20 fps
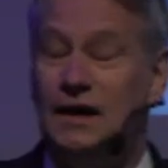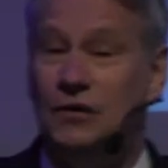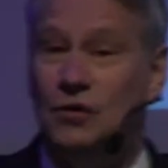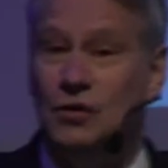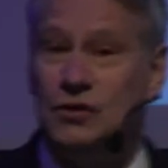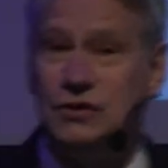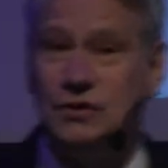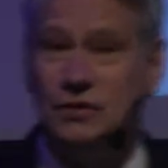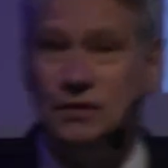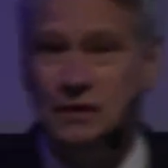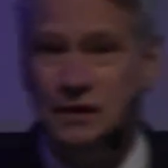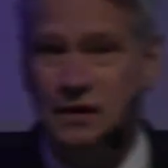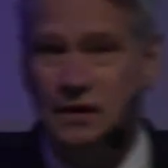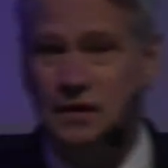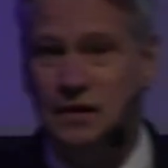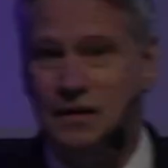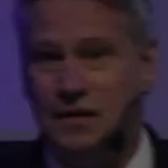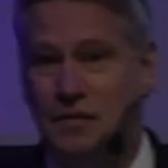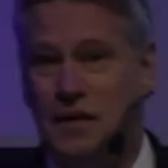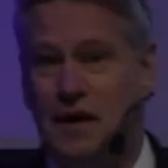also
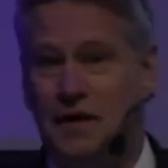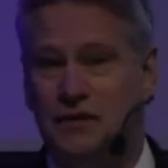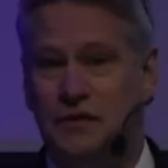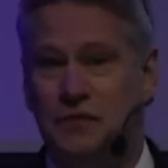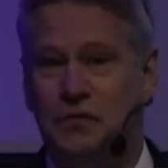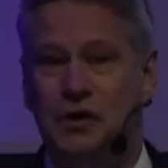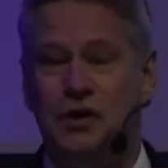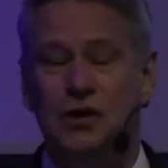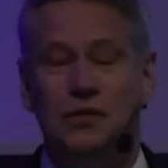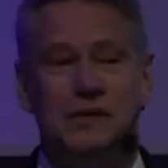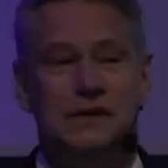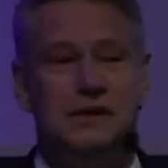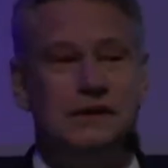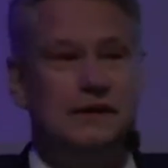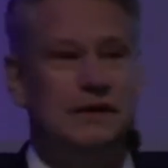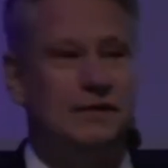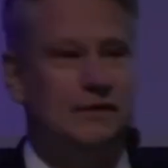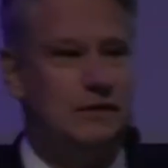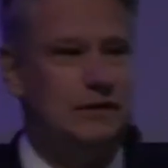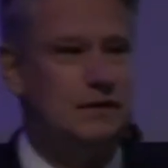about the procurement
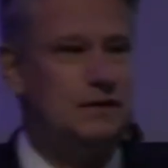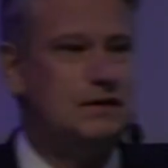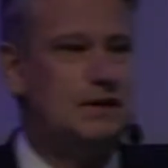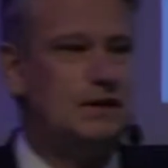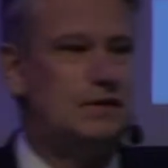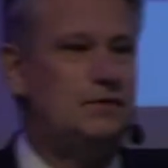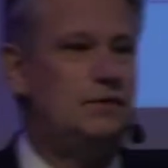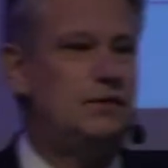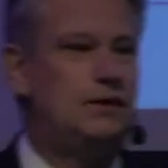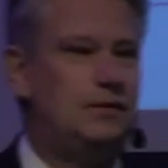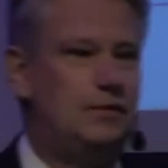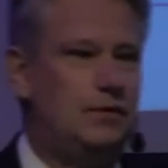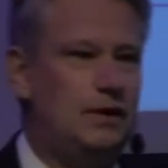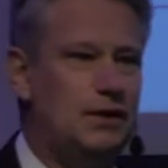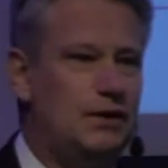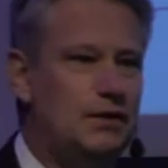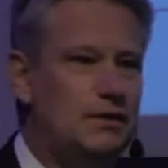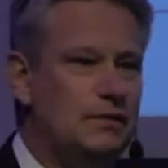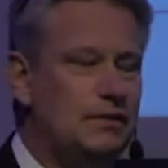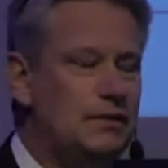activities that we
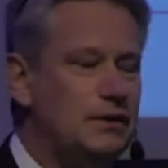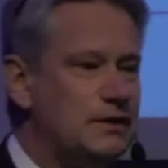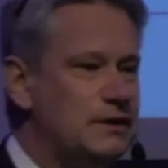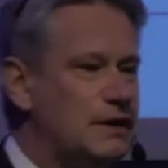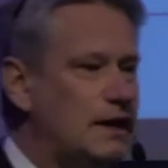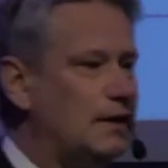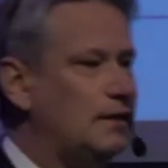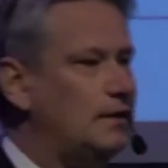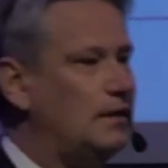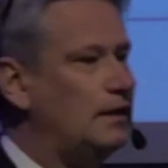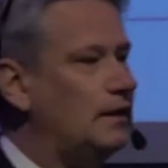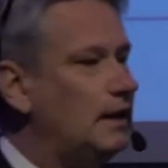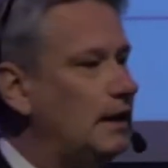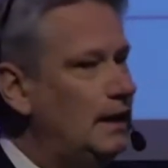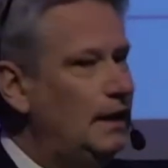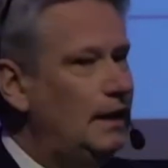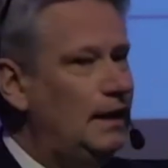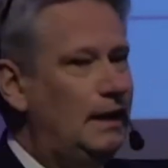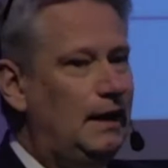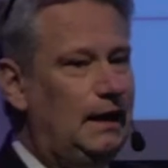are conducting
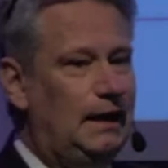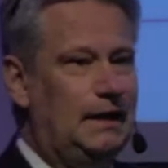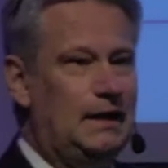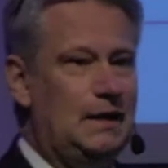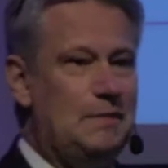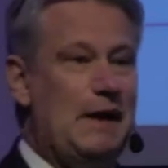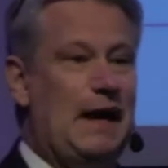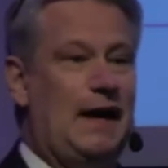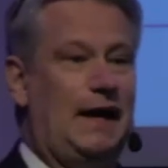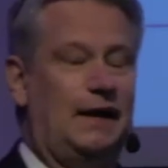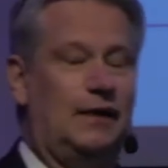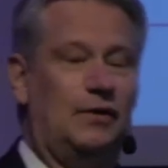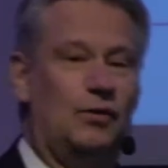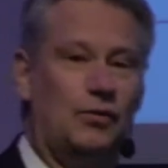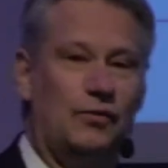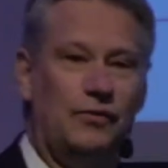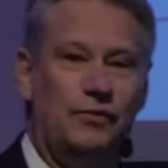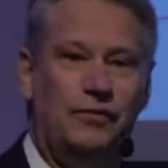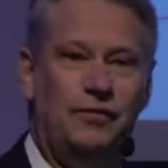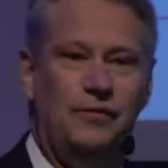in the bank, or
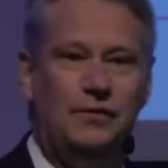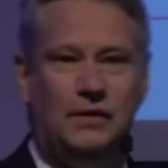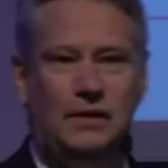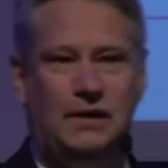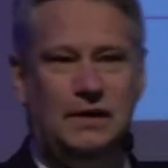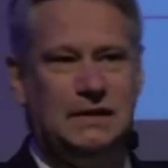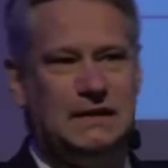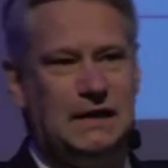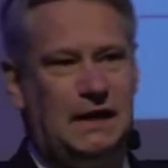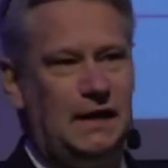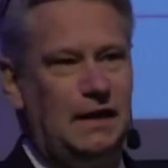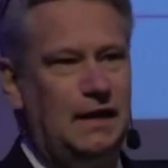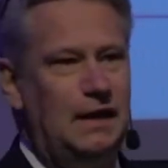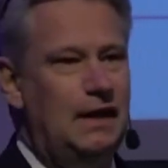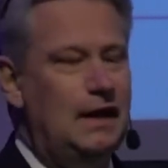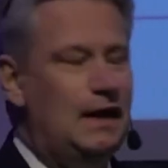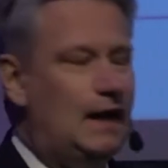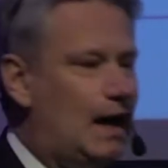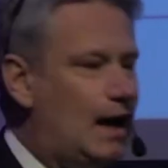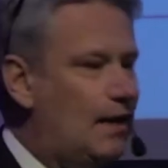let's say
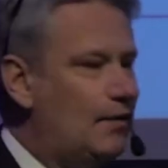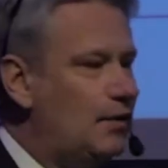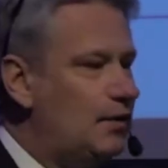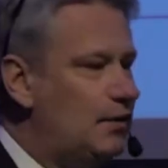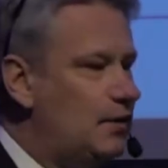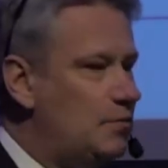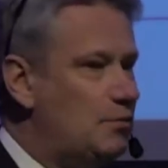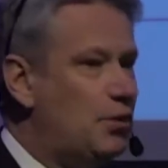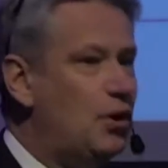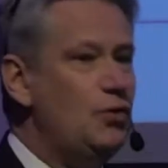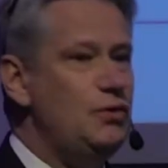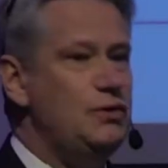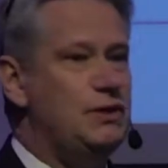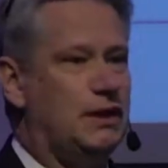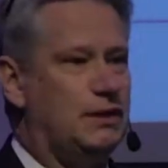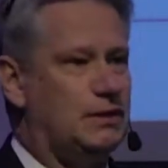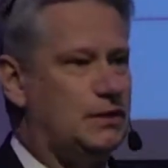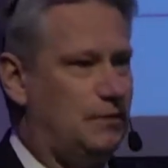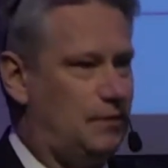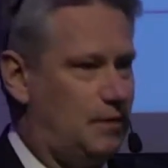under the
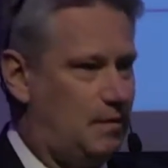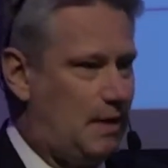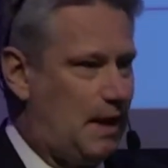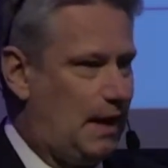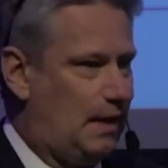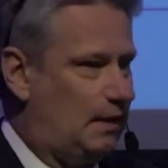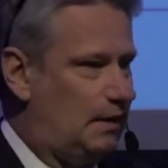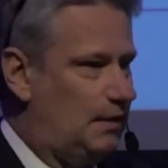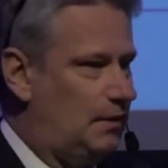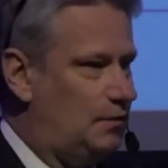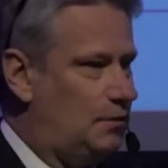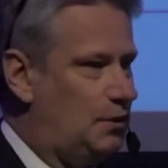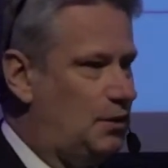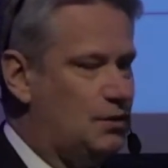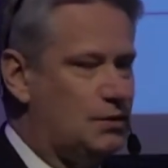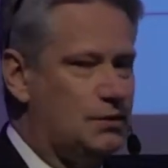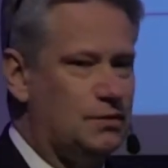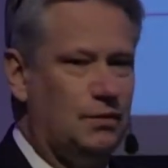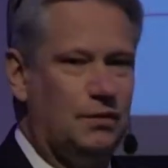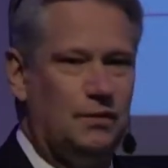projects of the bank,
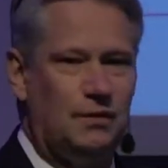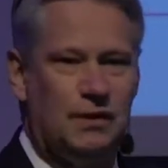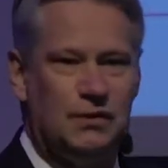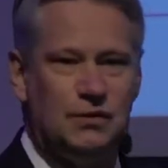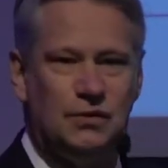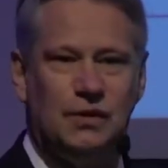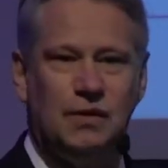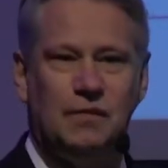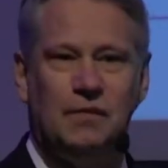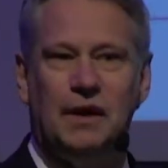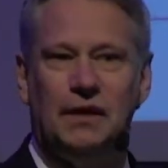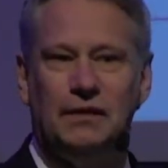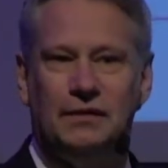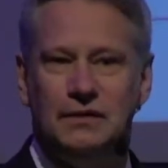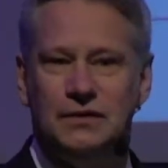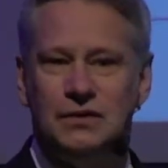because what we are talking about is